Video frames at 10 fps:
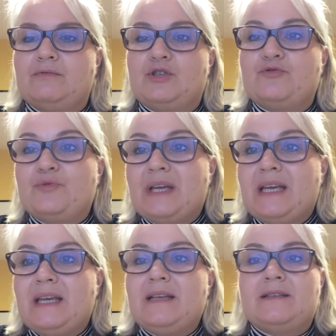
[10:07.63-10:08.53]

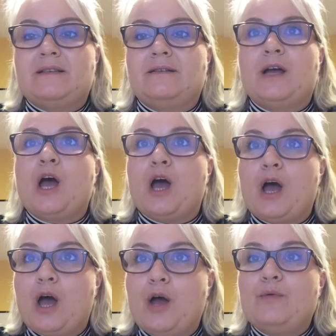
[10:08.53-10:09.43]
trees,
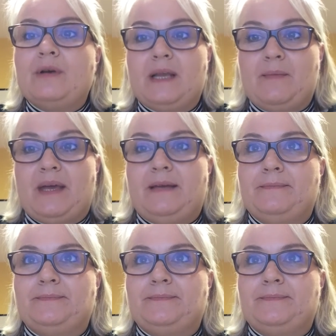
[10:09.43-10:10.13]
only me.